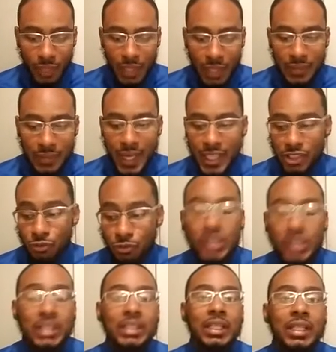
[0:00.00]
that's
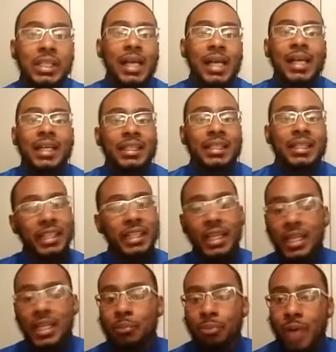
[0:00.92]
really
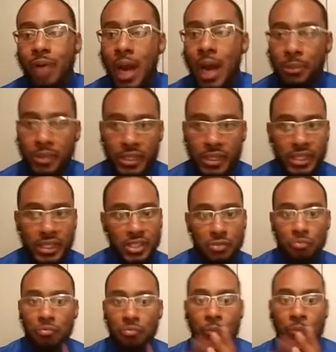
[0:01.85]
getting property and
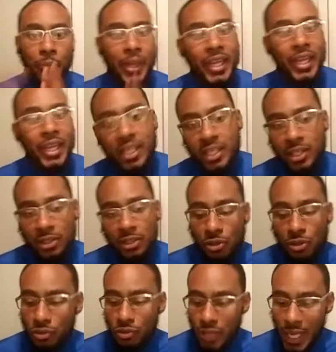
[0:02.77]
making it
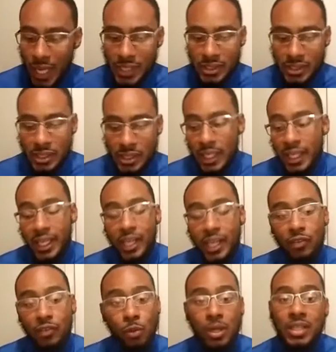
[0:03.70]
look nice
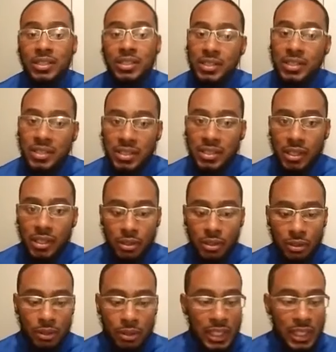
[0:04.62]
and wanting to sell.
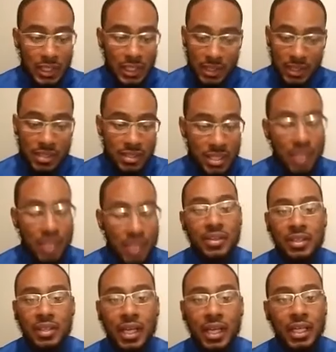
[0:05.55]
This divvy
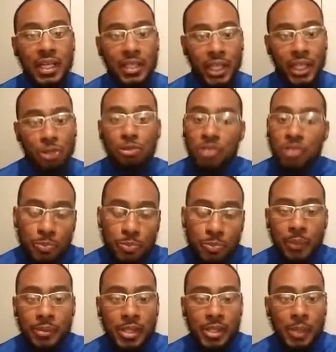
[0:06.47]
thing, like, you just
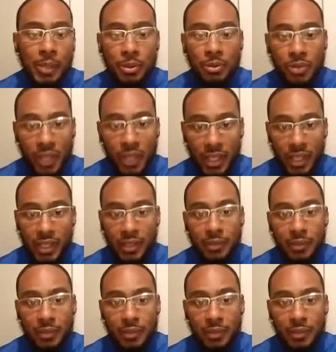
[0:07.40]
put me up on game.